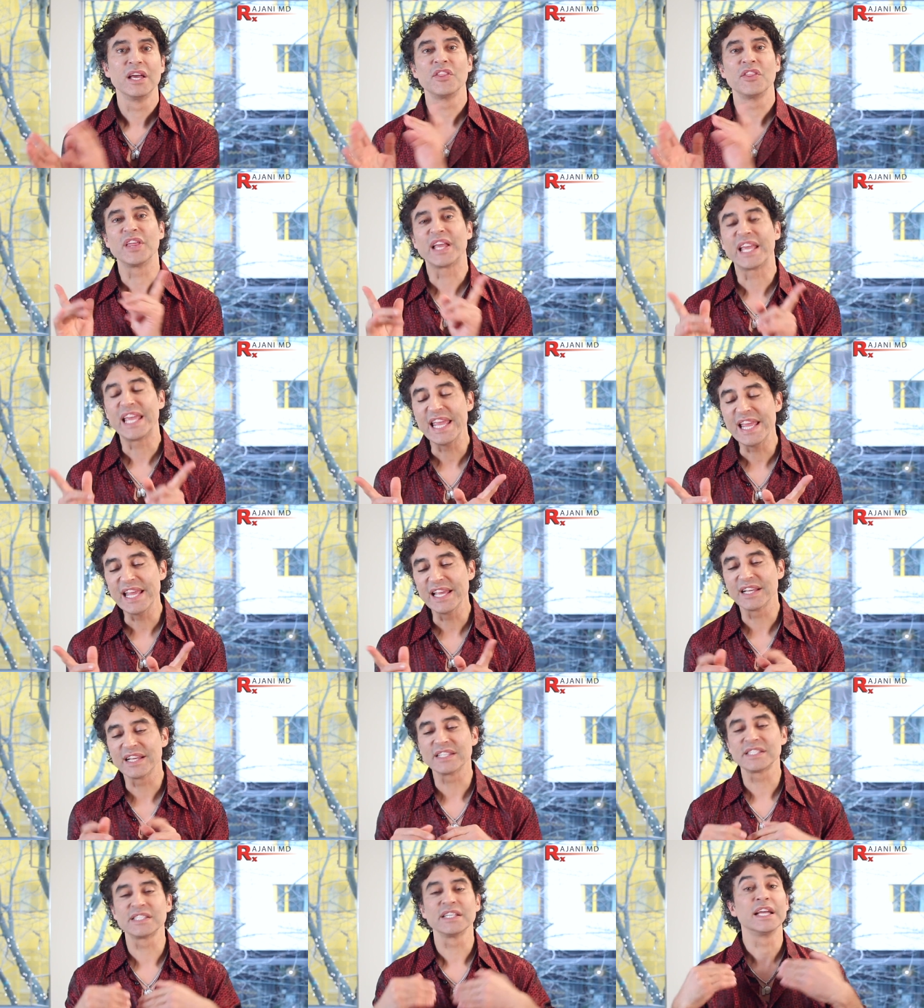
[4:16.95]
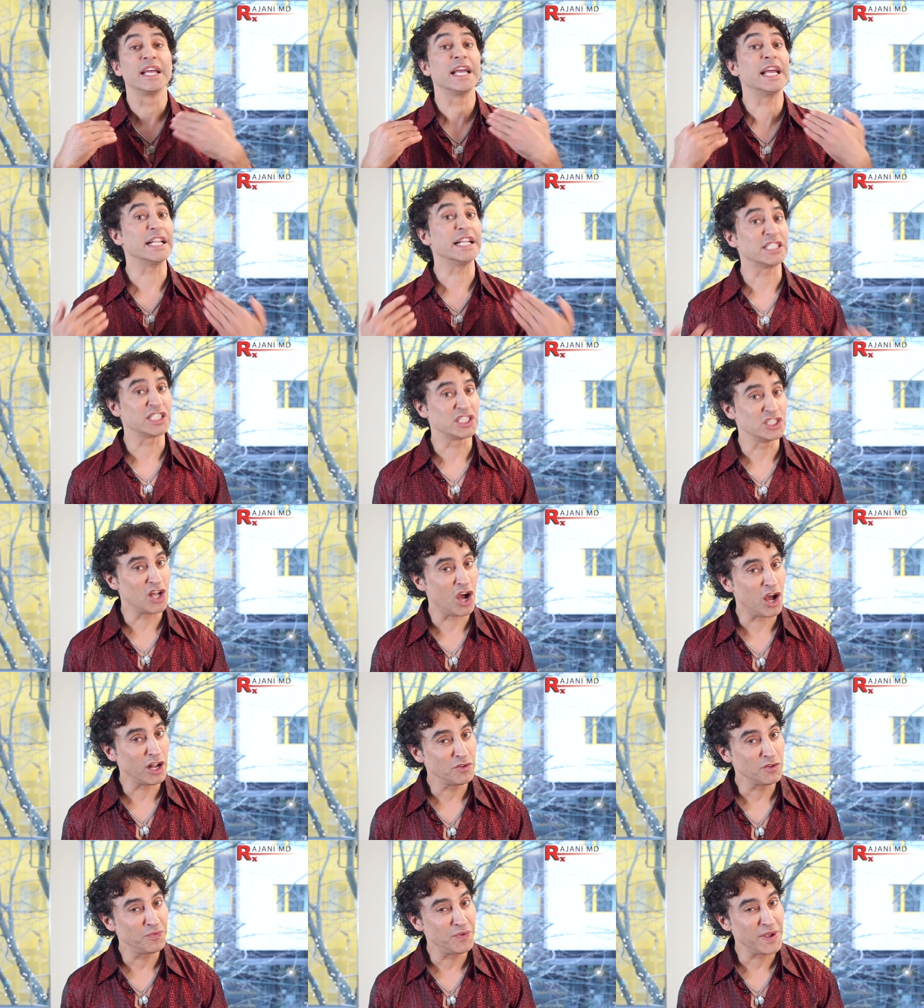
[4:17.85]
The key is it's
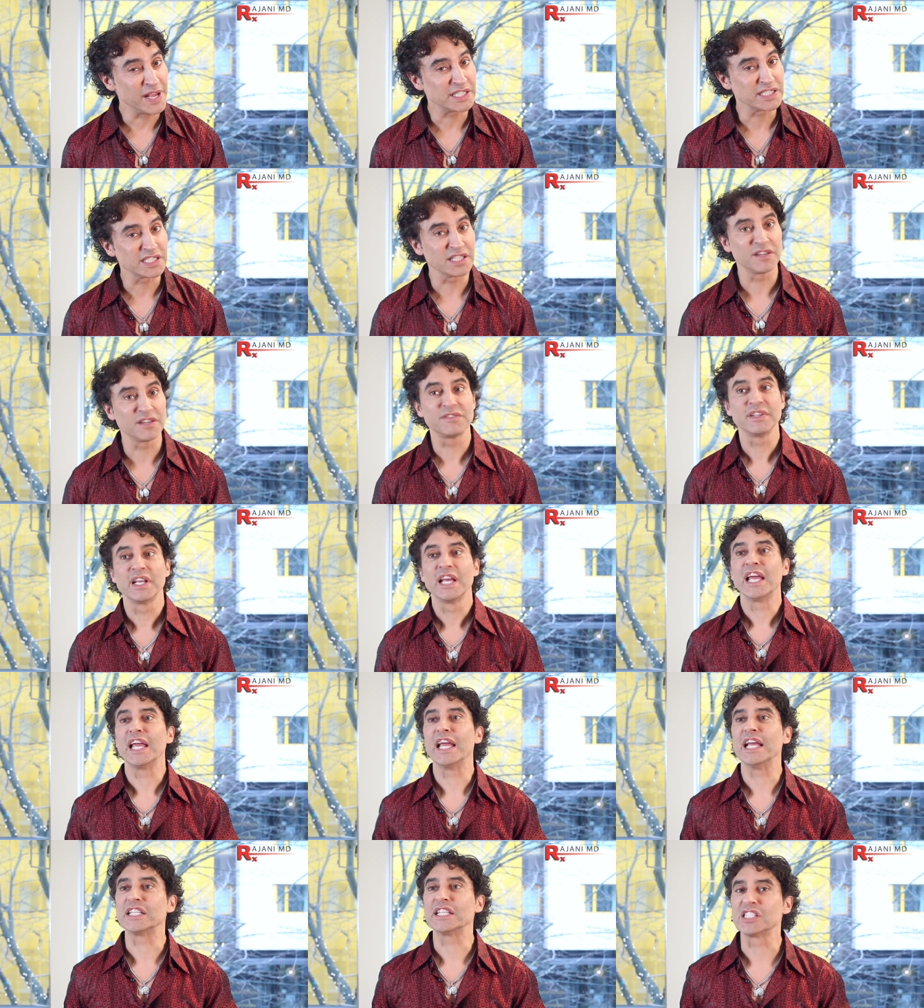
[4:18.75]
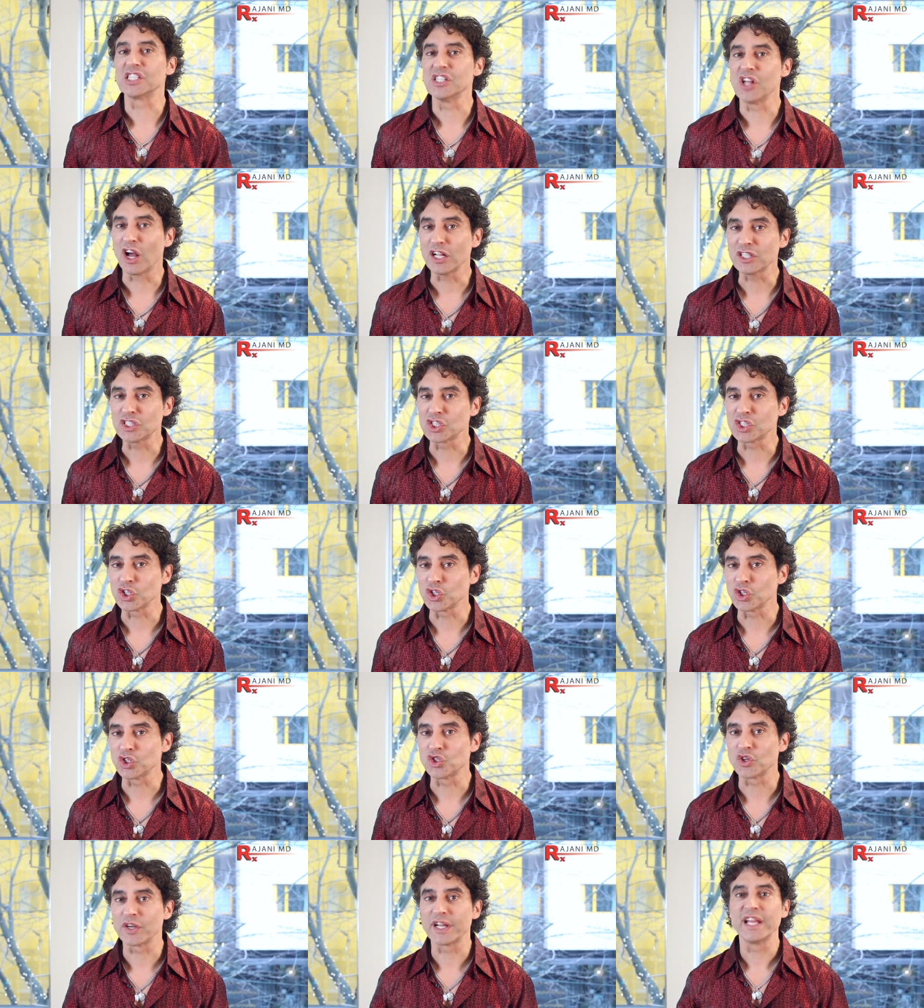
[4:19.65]
not a facelift, it's not
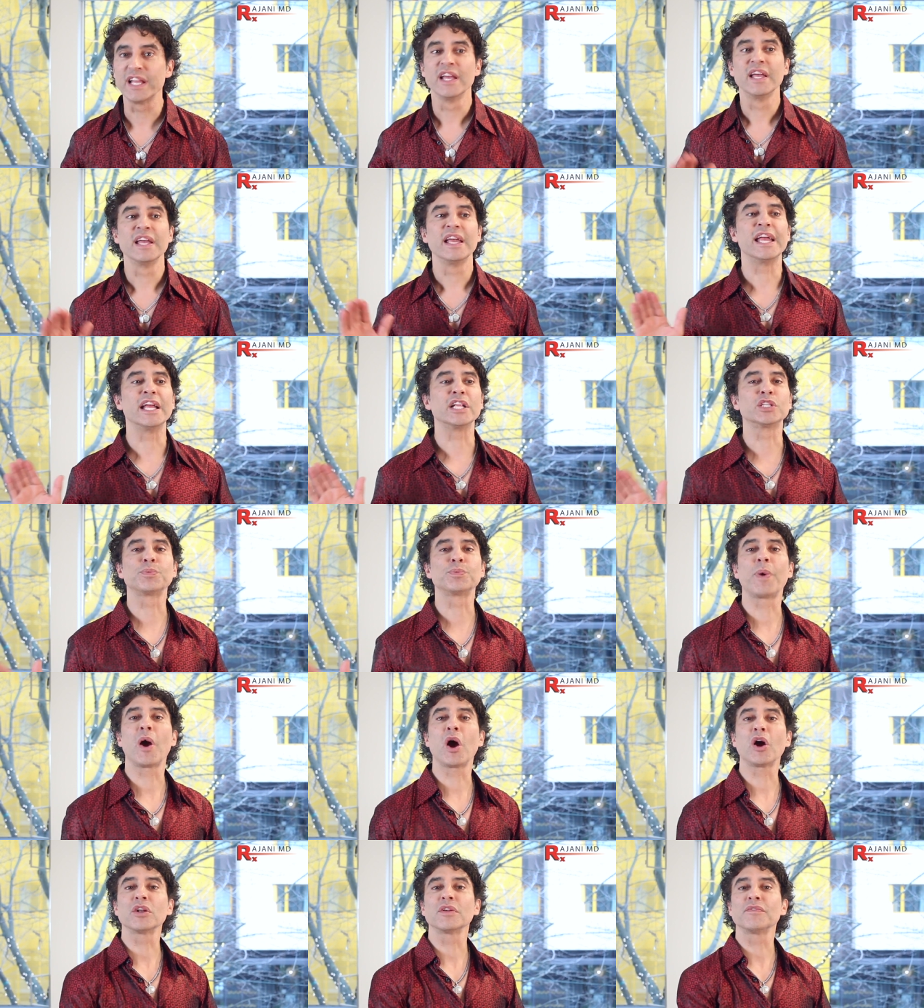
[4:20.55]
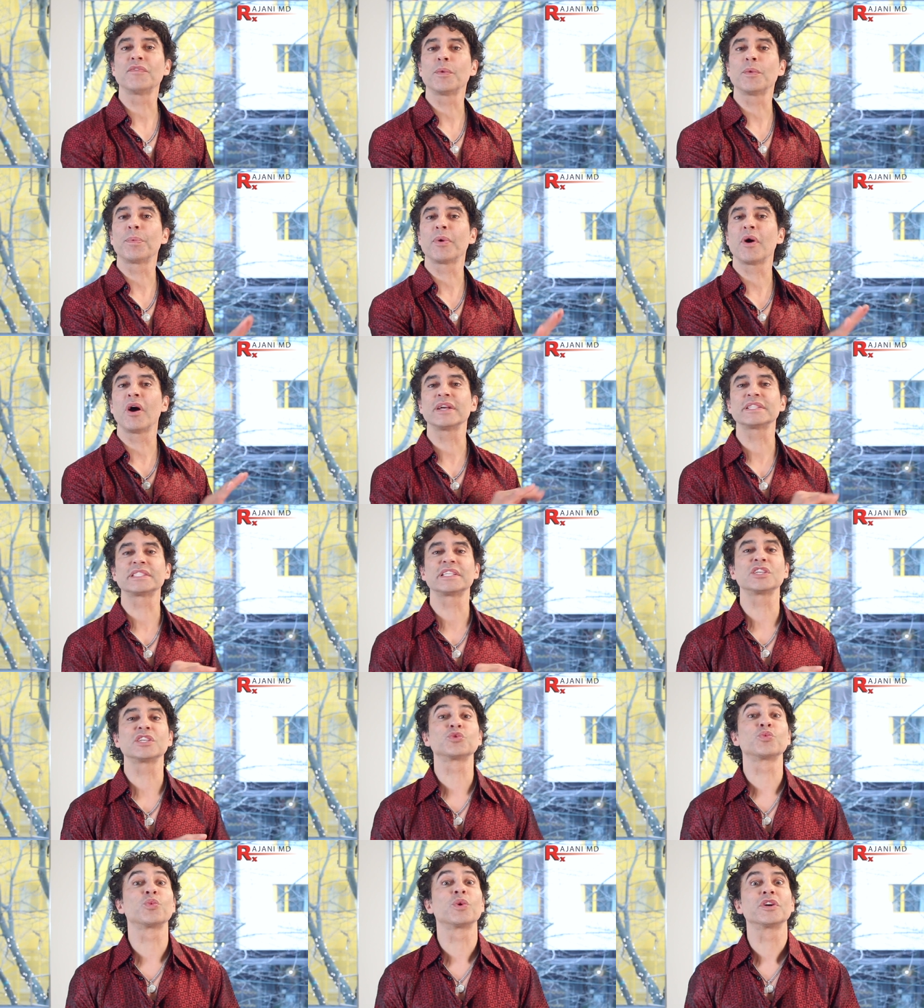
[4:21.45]
surgery, it's part of a
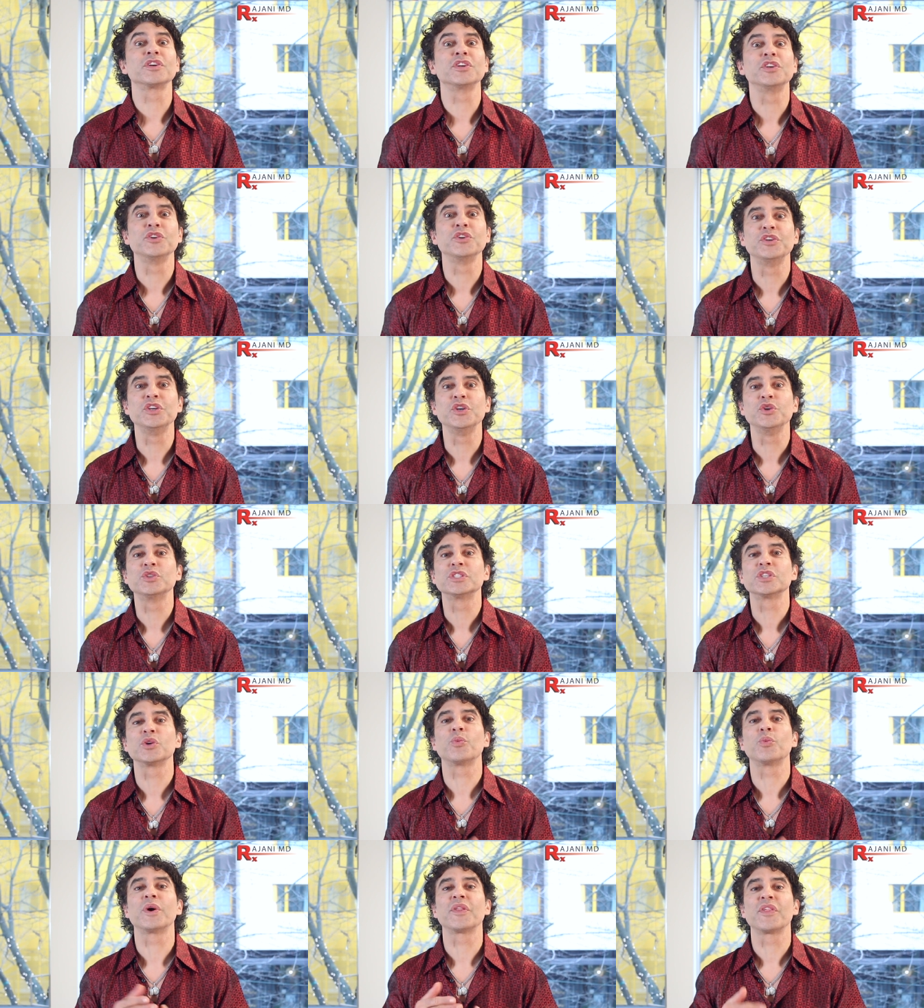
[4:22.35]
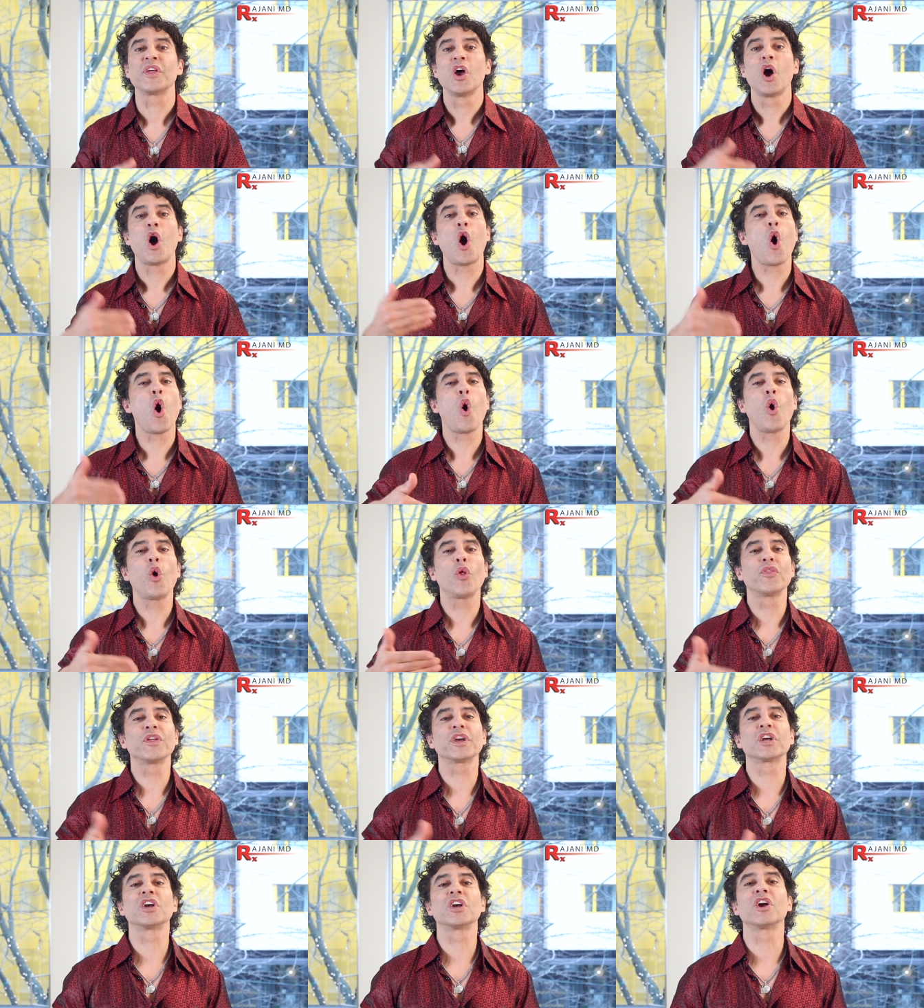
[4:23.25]
process where you use it with
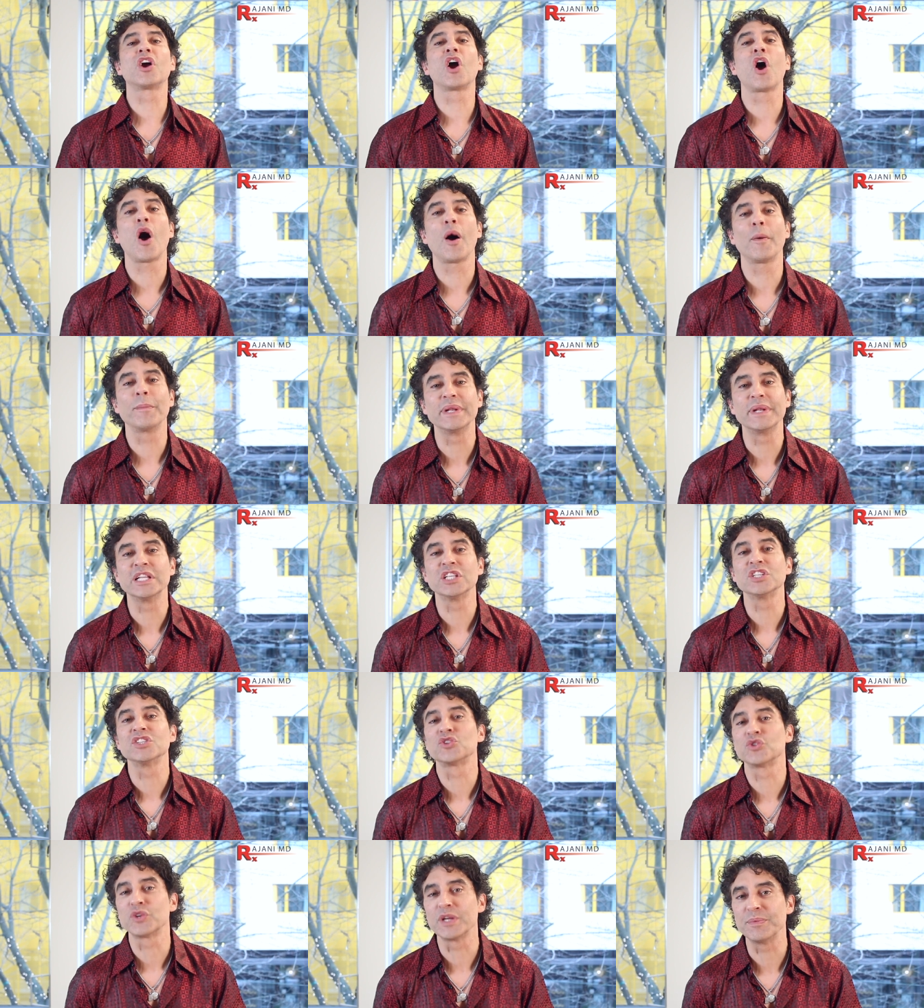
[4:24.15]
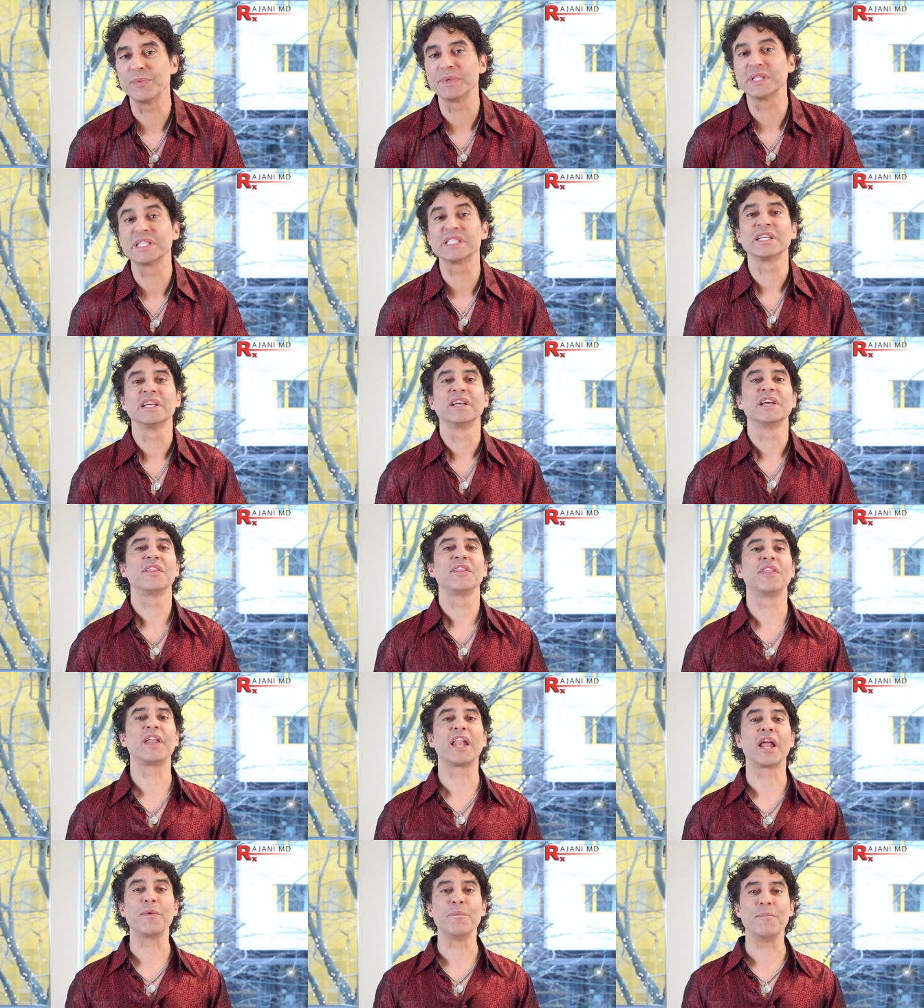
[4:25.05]
all the concomitant treatments
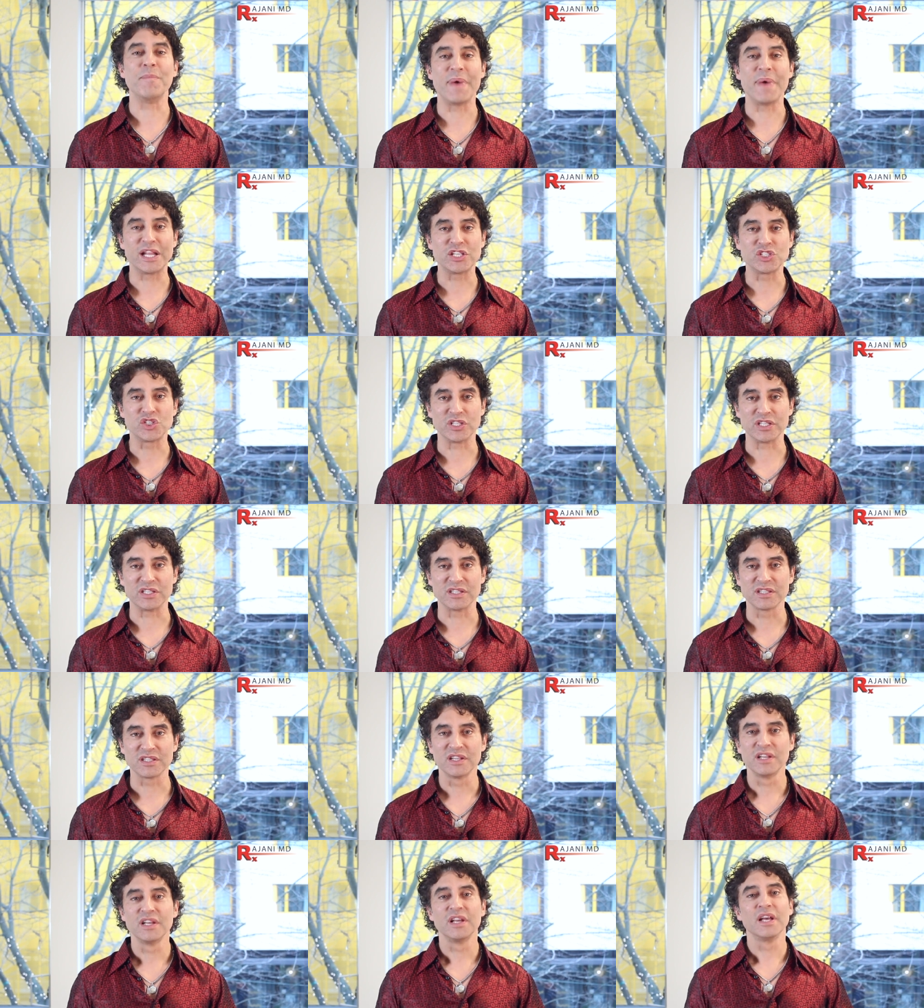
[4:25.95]
that I mentioned.